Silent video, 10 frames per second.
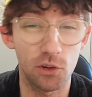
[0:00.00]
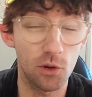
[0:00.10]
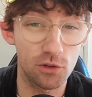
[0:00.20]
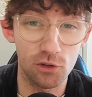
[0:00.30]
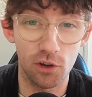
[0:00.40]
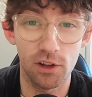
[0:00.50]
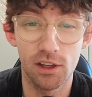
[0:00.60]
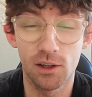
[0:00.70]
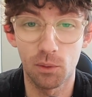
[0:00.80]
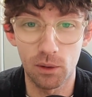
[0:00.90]
Her shot
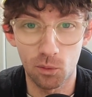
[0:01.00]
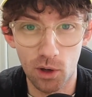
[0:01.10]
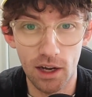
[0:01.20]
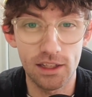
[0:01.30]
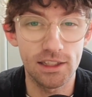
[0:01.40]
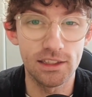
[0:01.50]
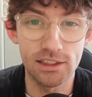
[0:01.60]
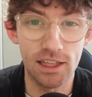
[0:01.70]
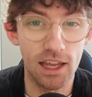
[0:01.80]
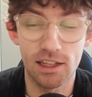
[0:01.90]
went wide in
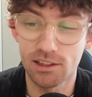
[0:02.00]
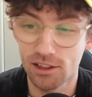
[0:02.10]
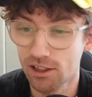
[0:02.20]
the end.